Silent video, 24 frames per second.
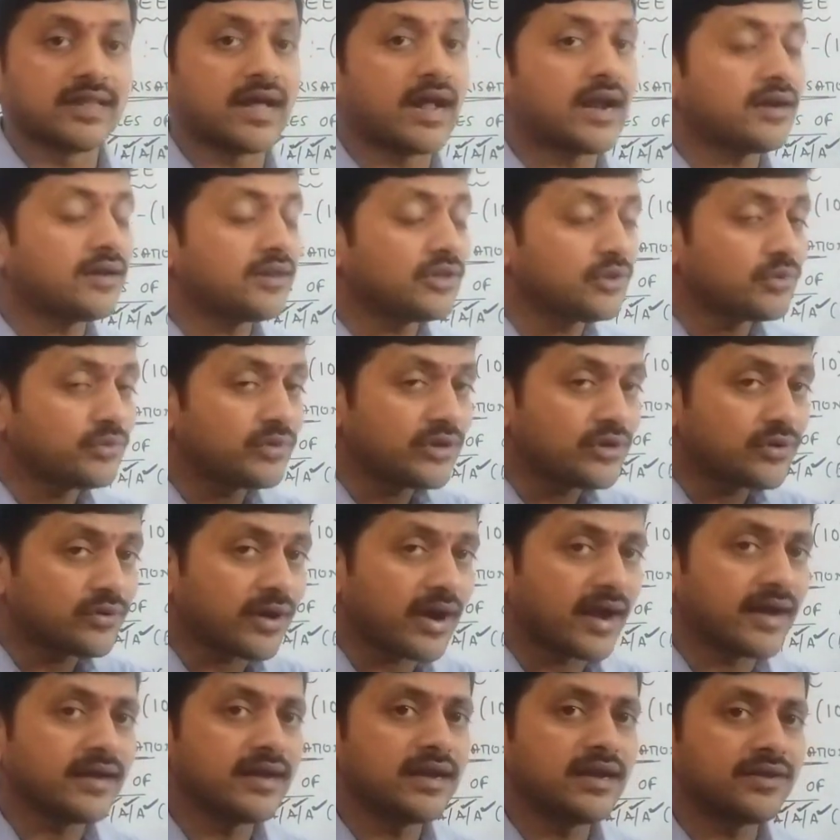That you need
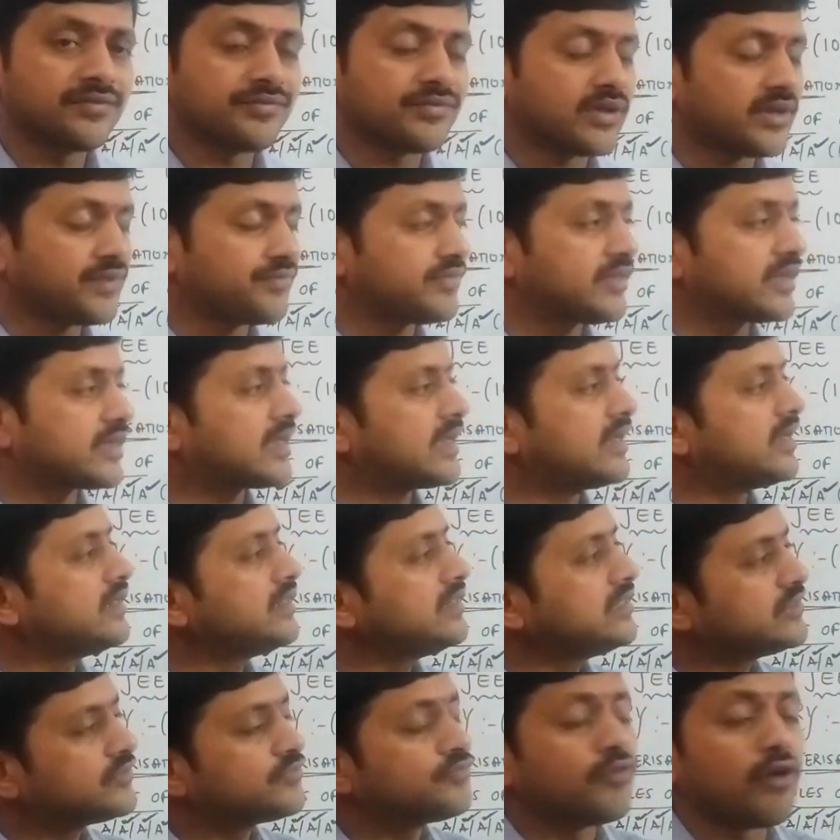to identify. If the
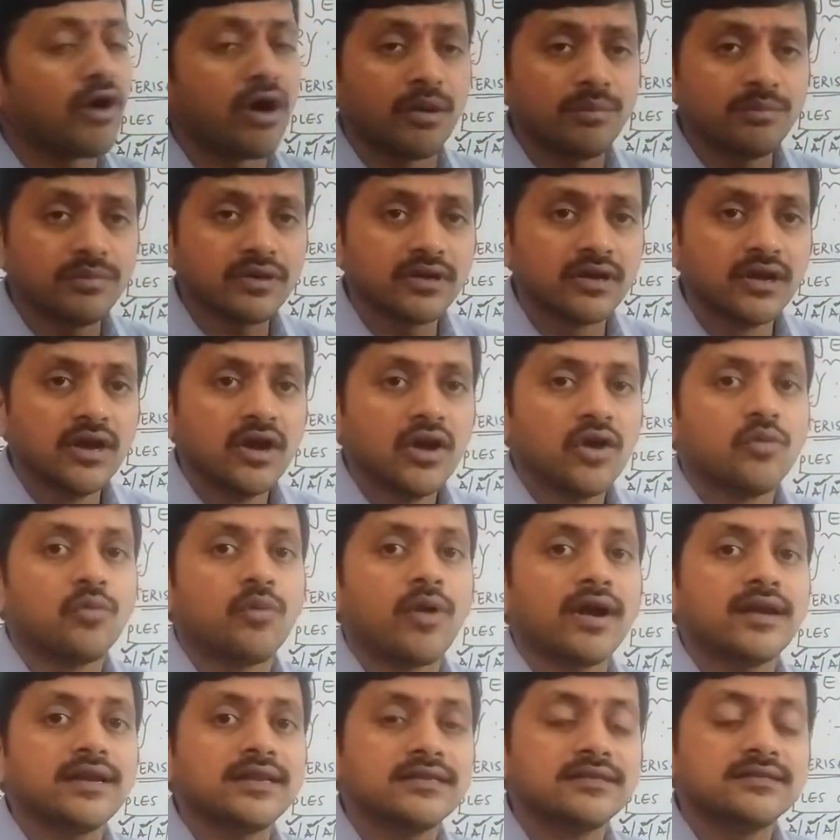color is formed,
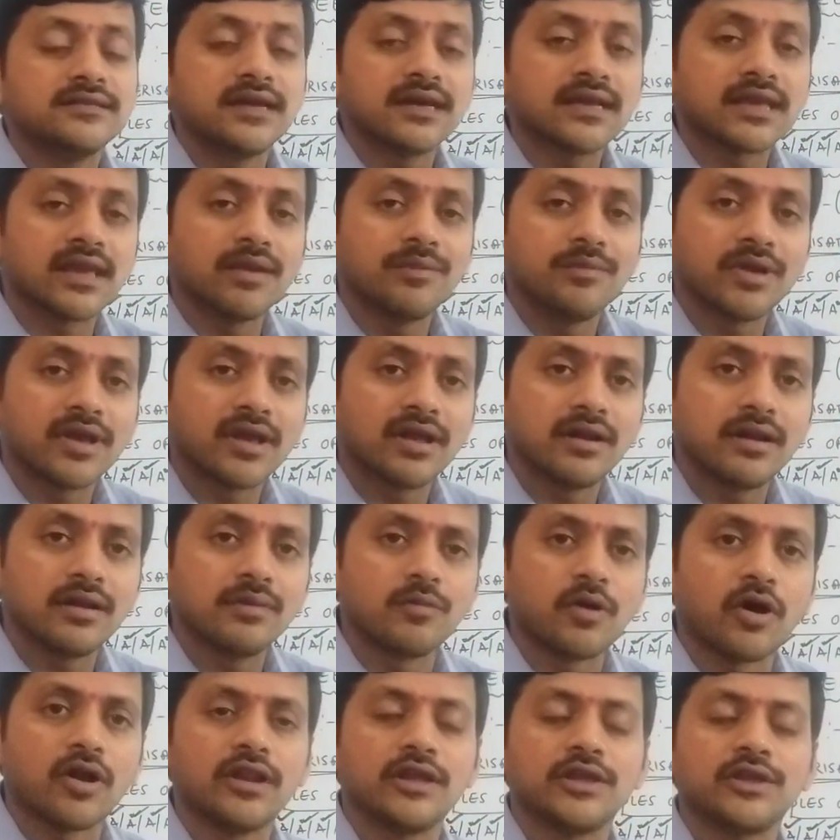what is the chemical
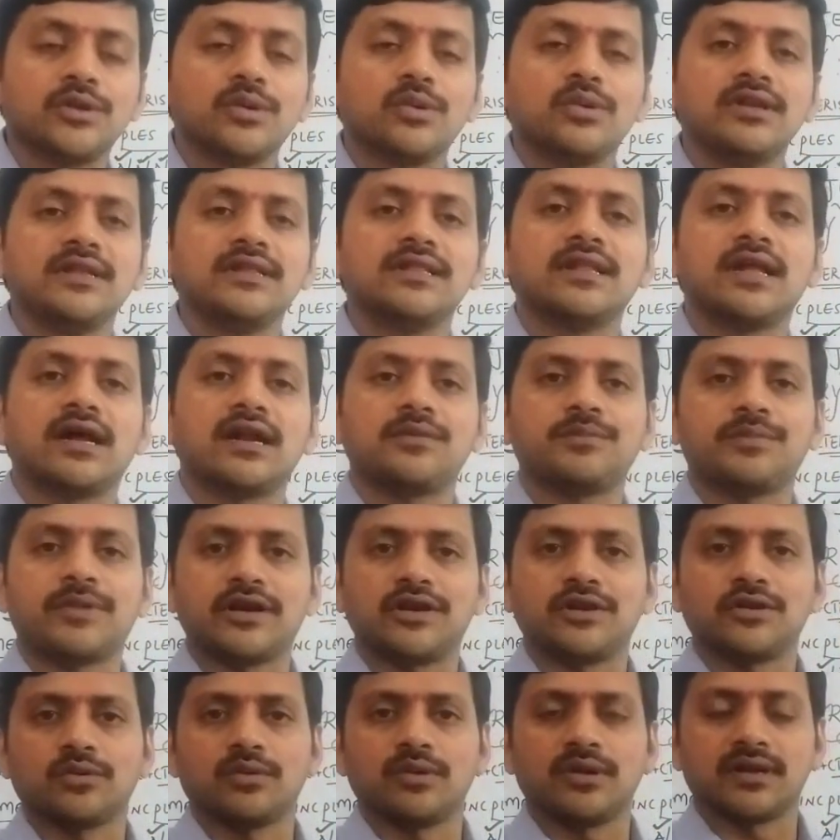molecule in that
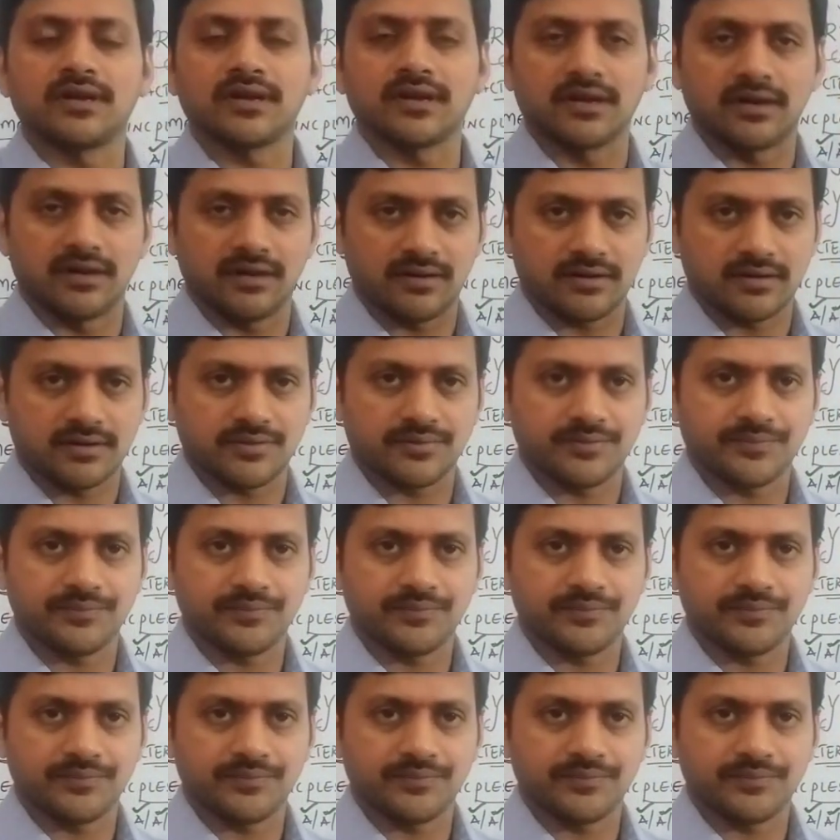particular color?